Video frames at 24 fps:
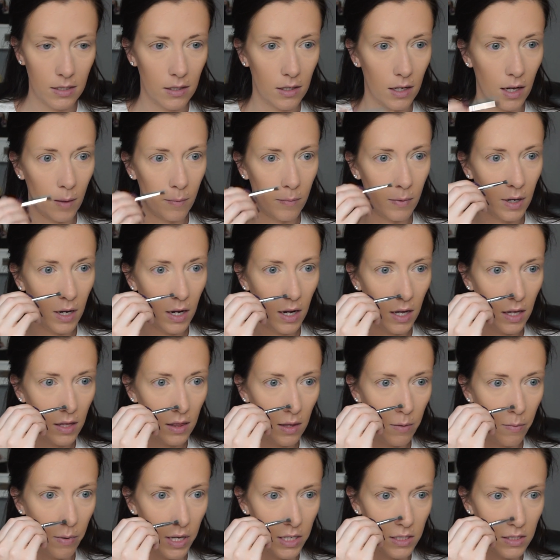I'm not
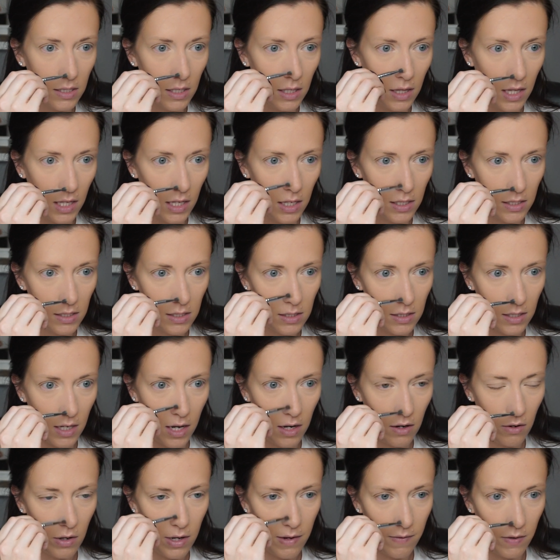the best at this. I
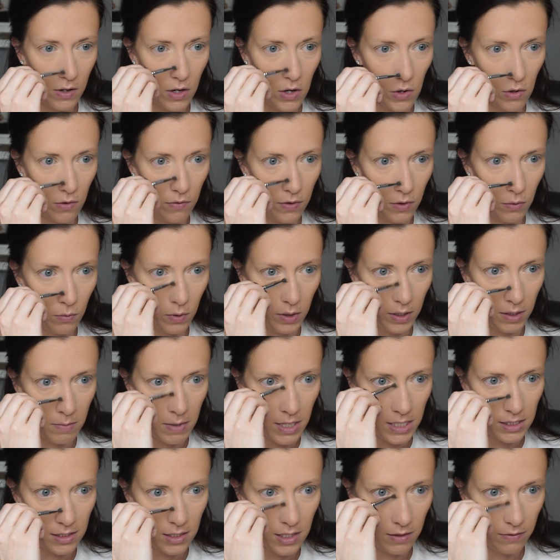don't even know if it really
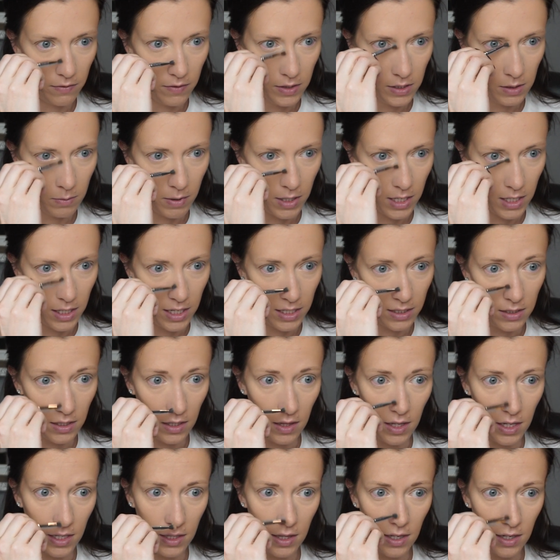makes a difference, but I like to
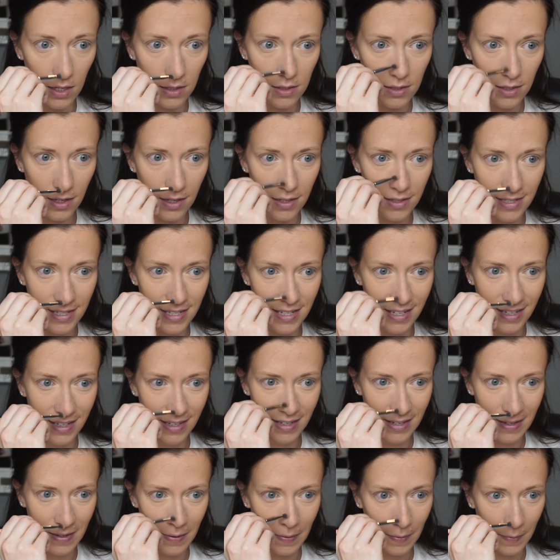think that it does.
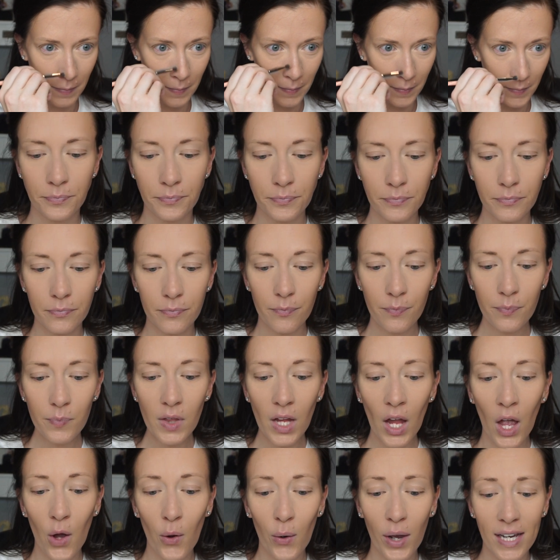
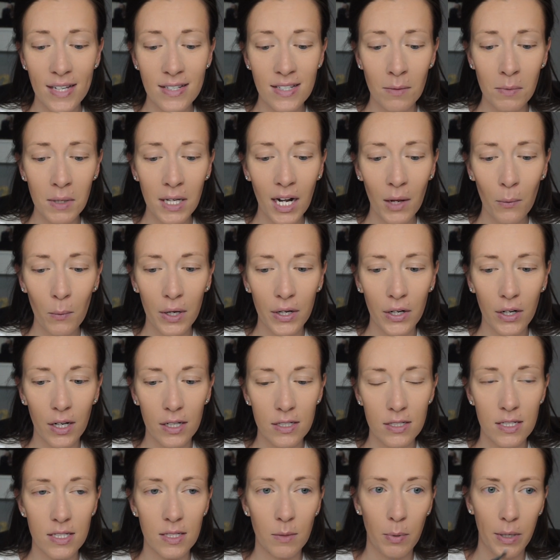Okay, something I want your
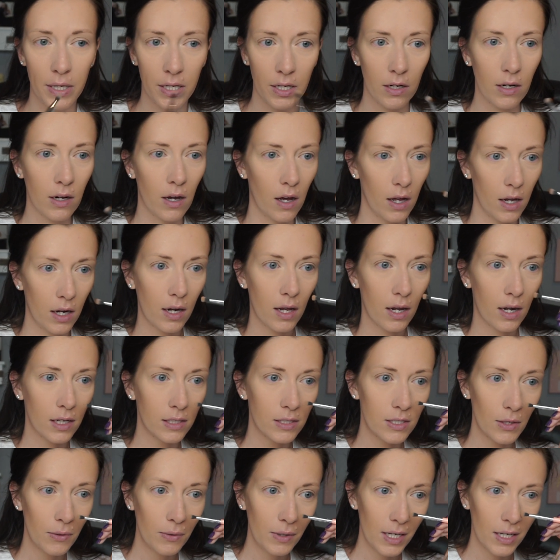guys' opinion on, and I
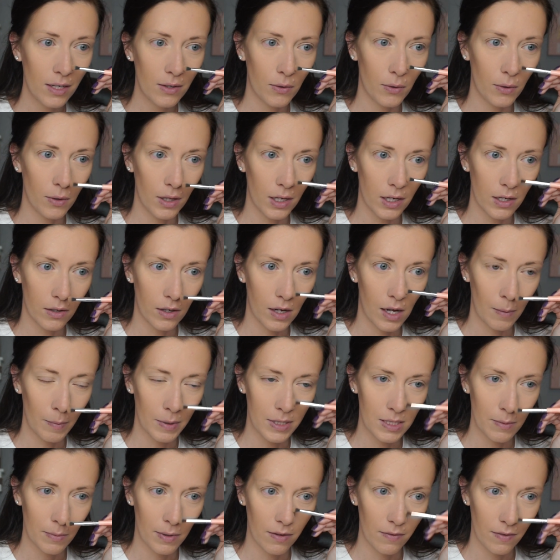don't get a whole lot of
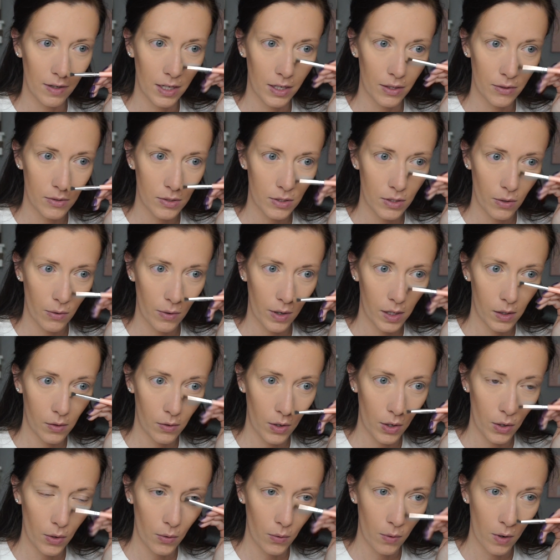comments on my videos, so I don't
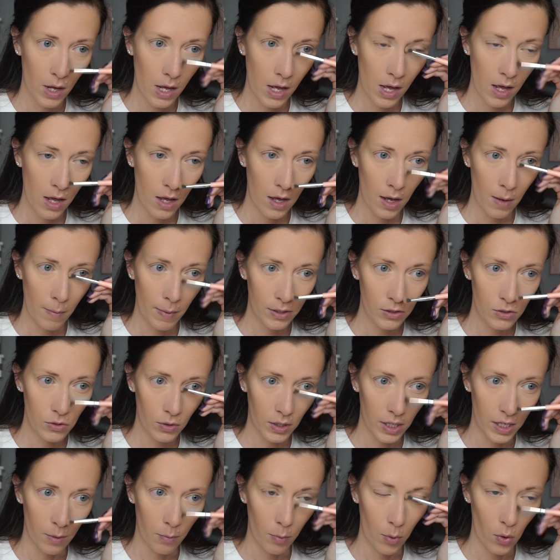know. I might do
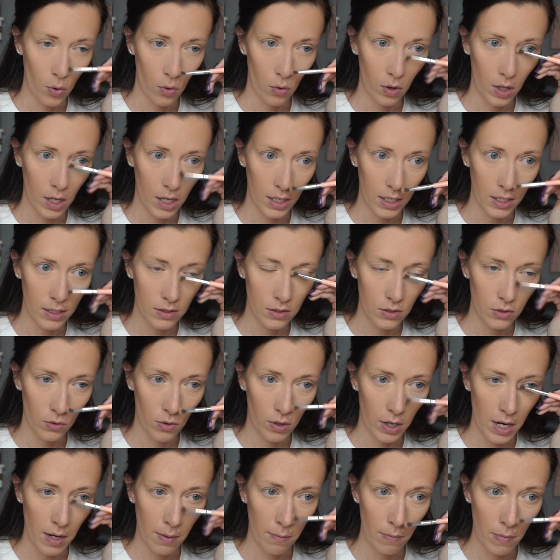like a poll on
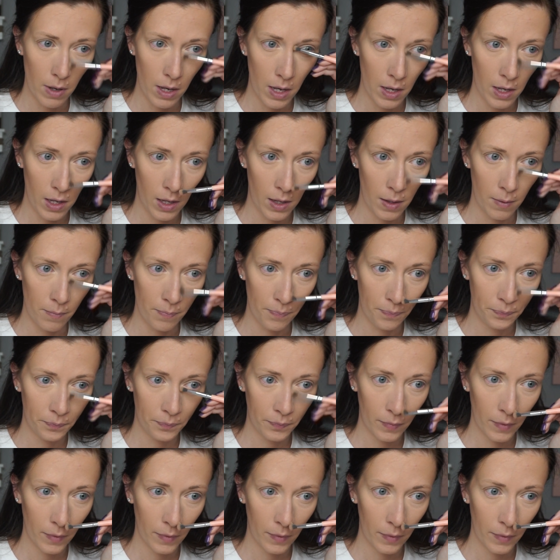Instagram.